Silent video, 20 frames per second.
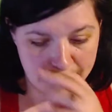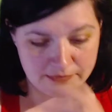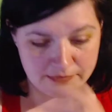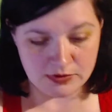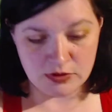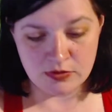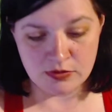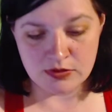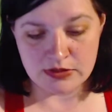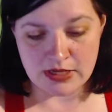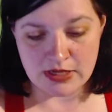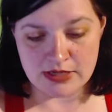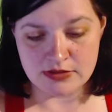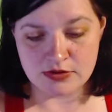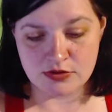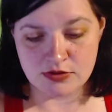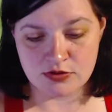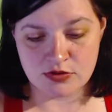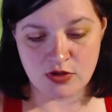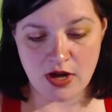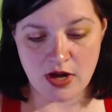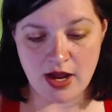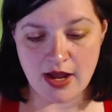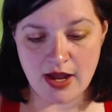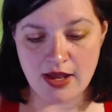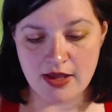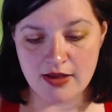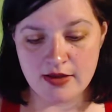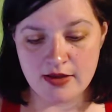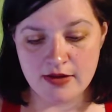utilize or
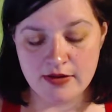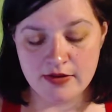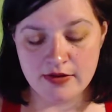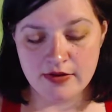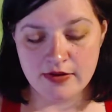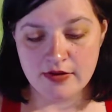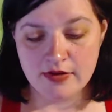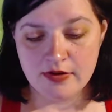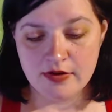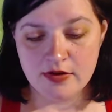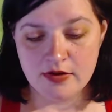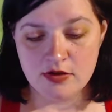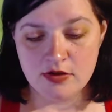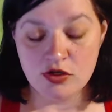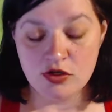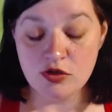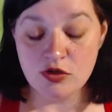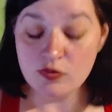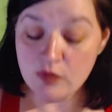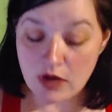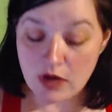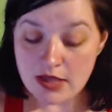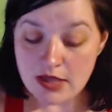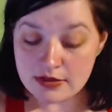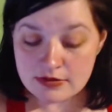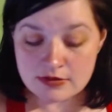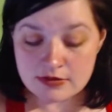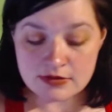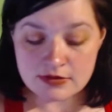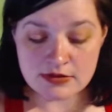try new
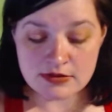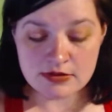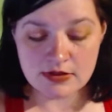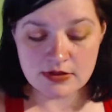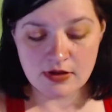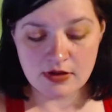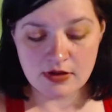ones.